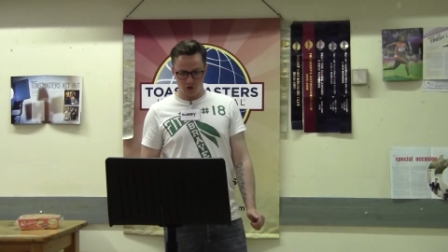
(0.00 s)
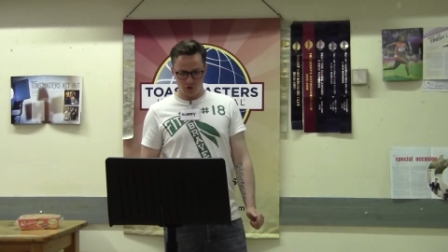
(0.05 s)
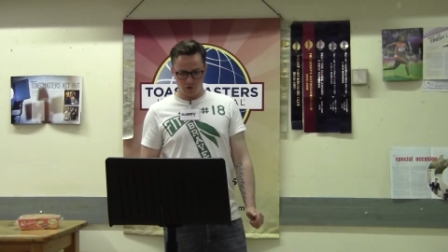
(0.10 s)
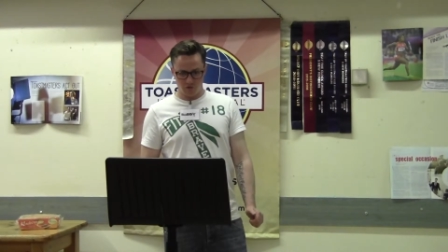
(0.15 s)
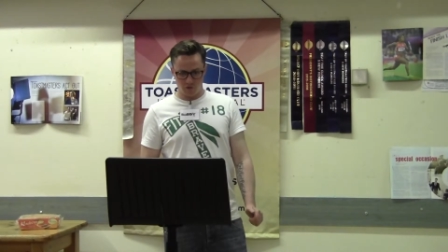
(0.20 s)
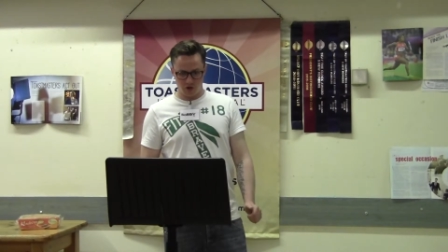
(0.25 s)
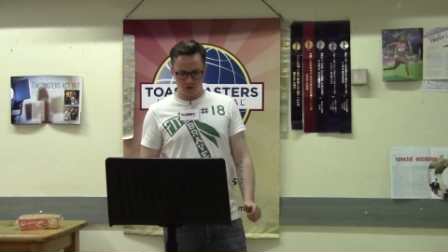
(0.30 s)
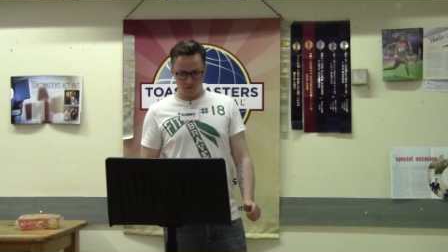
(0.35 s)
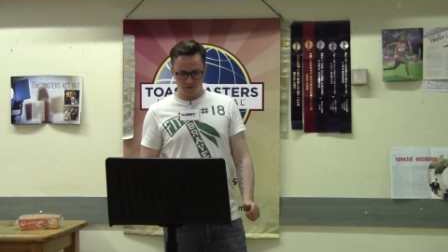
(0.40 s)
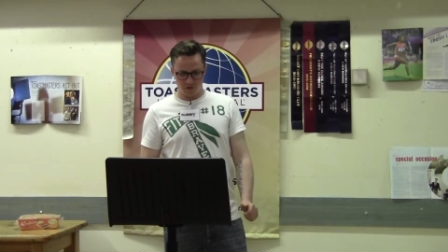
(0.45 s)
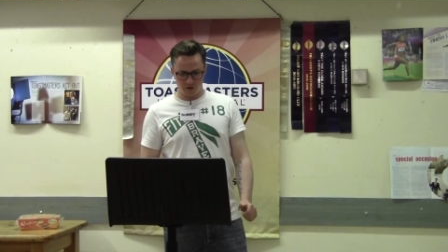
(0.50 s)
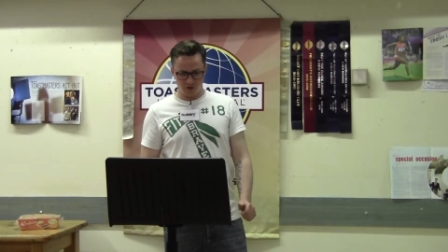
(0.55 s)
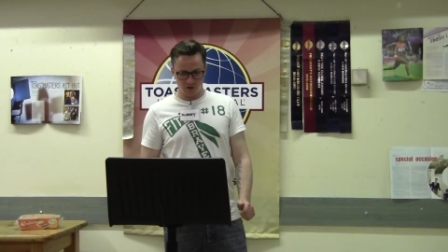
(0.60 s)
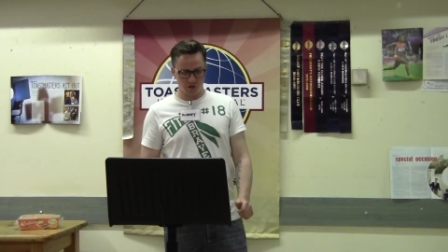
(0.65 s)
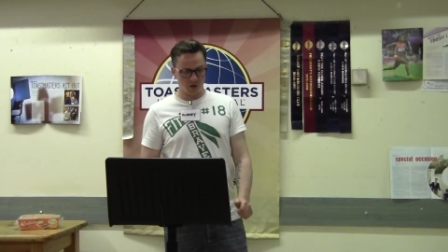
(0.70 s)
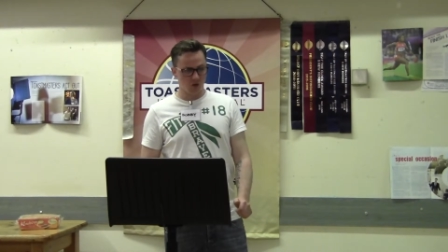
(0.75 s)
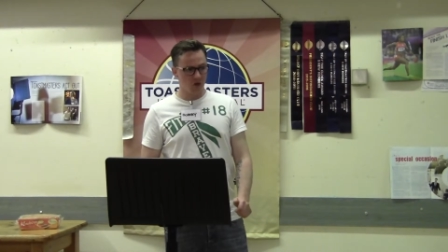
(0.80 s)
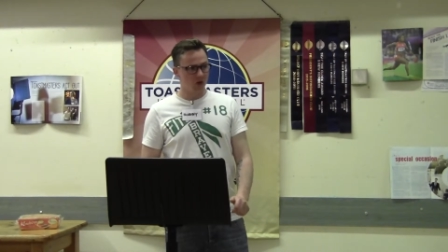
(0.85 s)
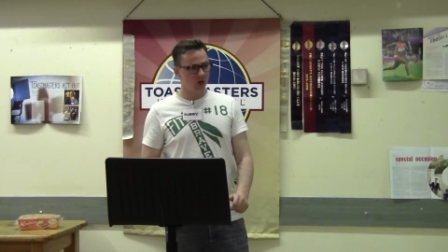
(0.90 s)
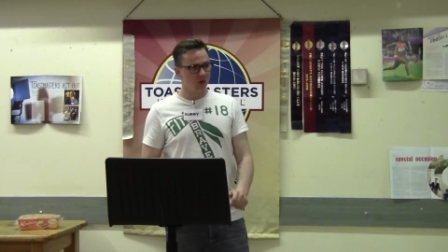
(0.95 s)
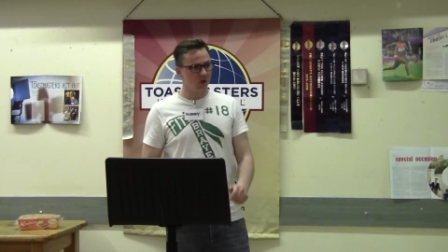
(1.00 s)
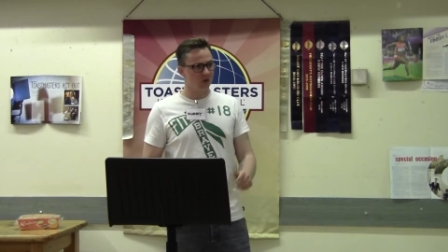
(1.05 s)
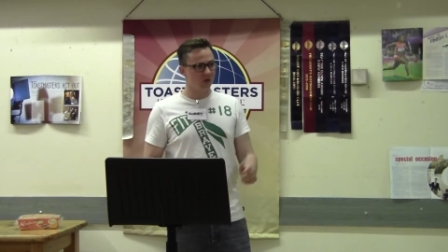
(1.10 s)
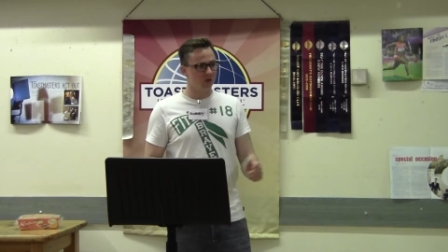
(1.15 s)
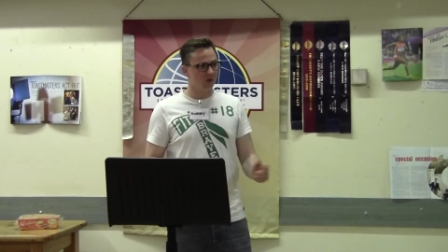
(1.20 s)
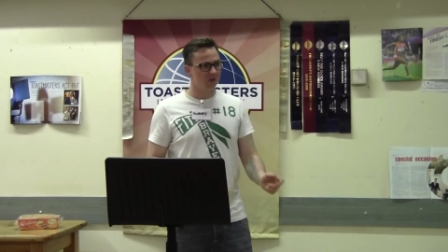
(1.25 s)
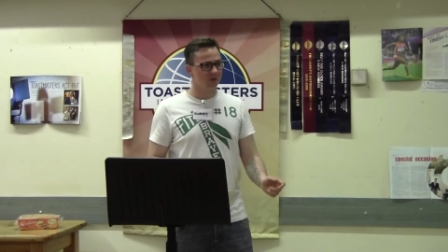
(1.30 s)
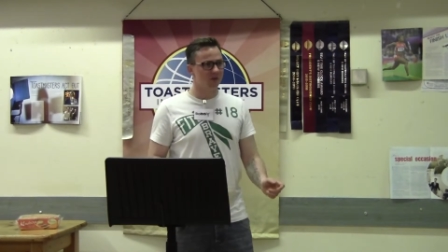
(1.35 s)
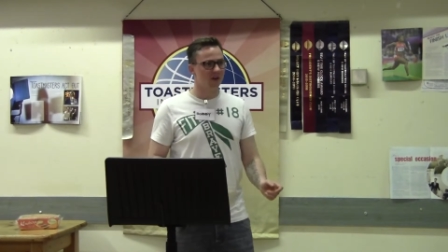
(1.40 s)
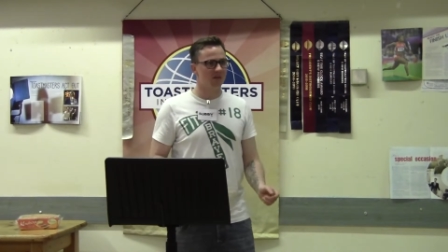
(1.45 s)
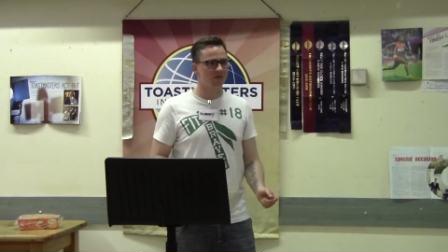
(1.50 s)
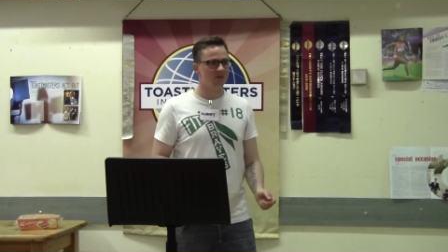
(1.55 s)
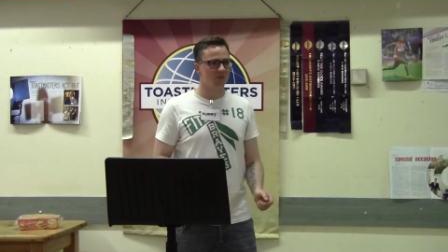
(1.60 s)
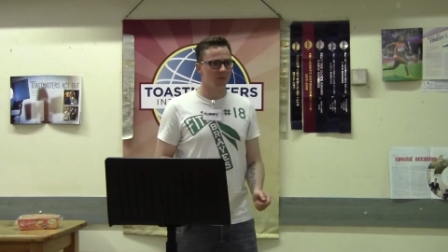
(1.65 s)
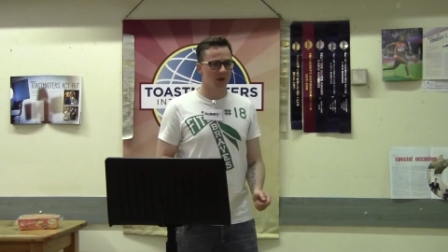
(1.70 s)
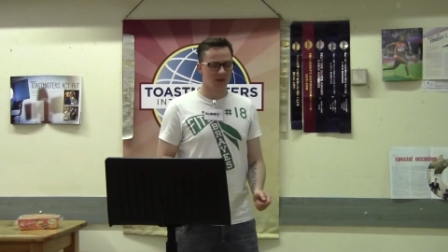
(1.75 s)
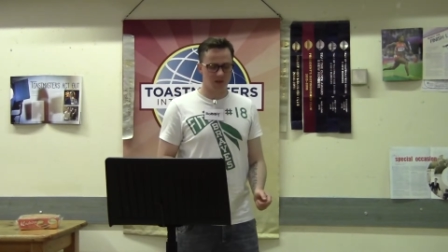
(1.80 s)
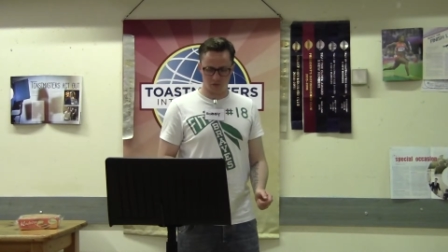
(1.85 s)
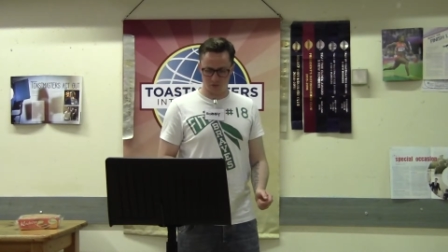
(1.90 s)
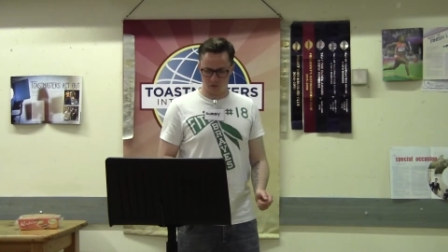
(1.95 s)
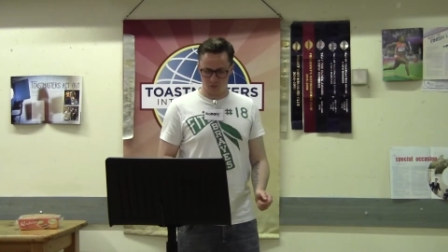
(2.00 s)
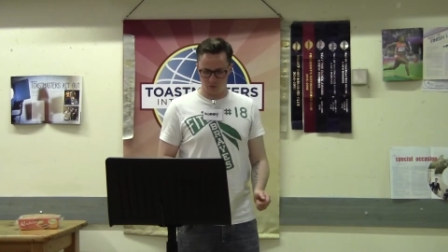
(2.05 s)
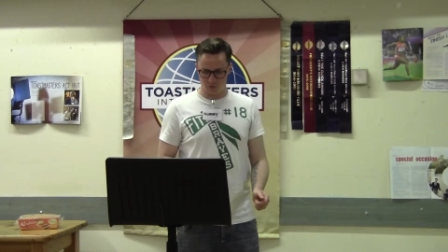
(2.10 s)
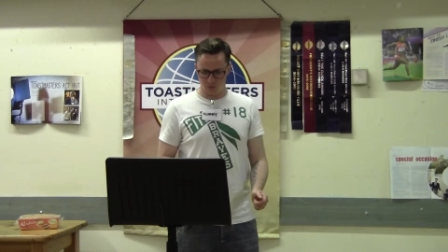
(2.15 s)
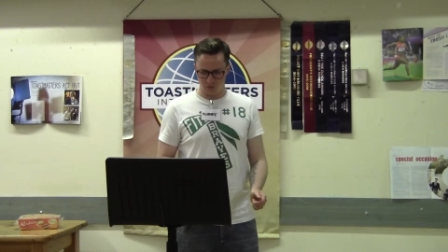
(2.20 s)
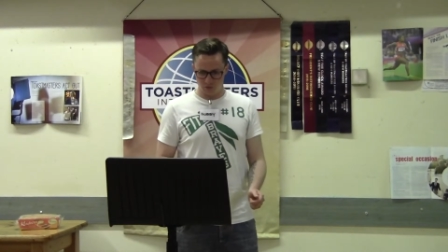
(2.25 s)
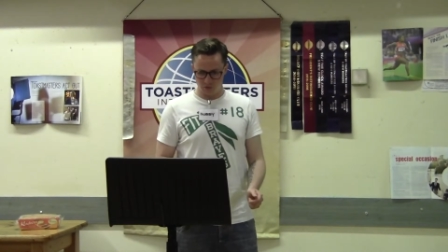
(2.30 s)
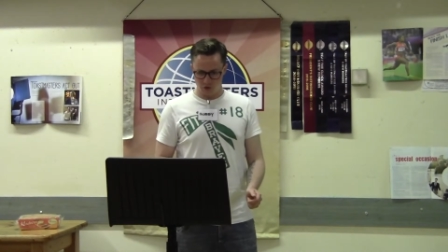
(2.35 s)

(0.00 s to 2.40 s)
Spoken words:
rather than not to have a mentor.